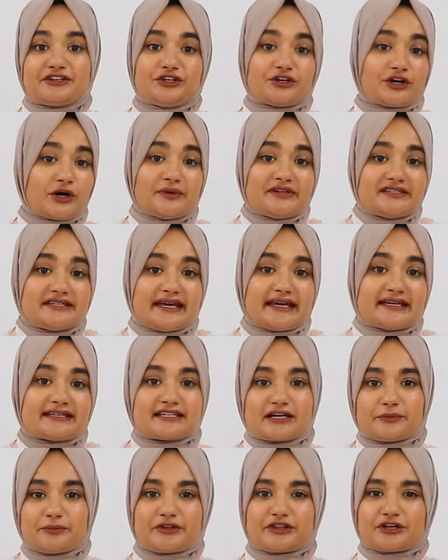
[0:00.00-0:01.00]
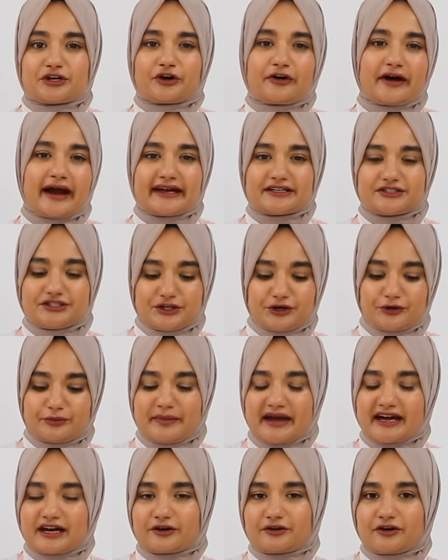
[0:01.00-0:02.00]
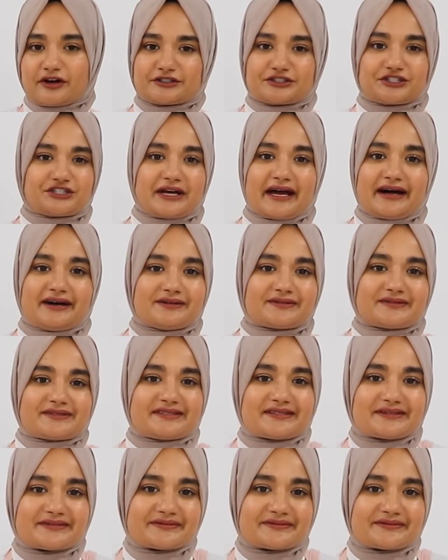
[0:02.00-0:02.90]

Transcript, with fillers: then you're going to end up with cracked, macaron shells.